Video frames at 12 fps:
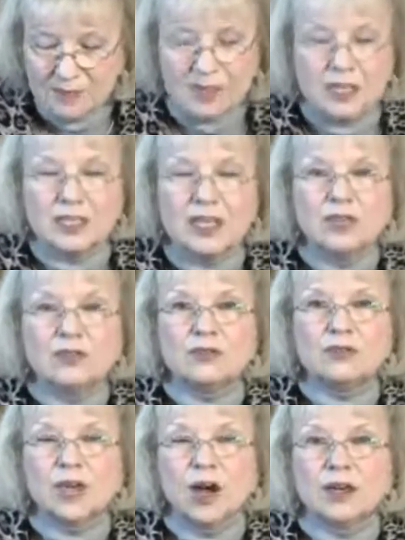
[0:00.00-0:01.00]

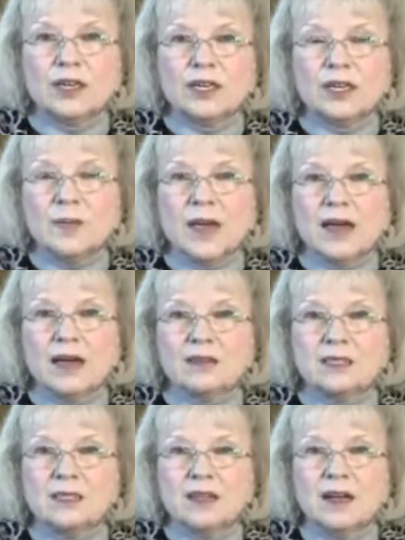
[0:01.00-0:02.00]
continue talking
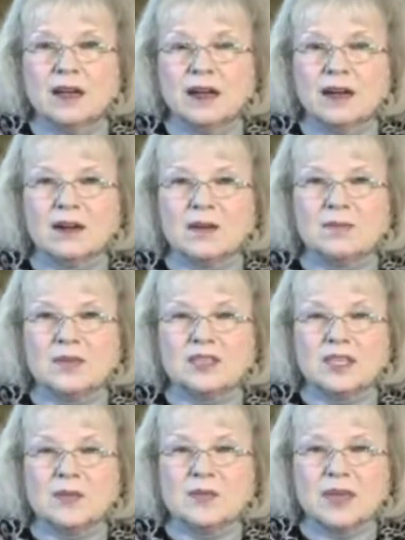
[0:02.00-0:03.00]
about um, the
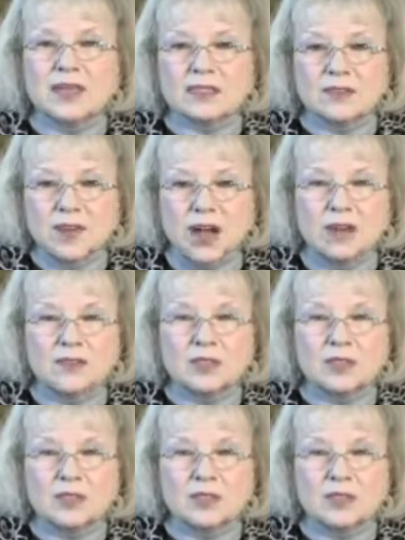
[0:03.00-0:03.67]
deep things of God.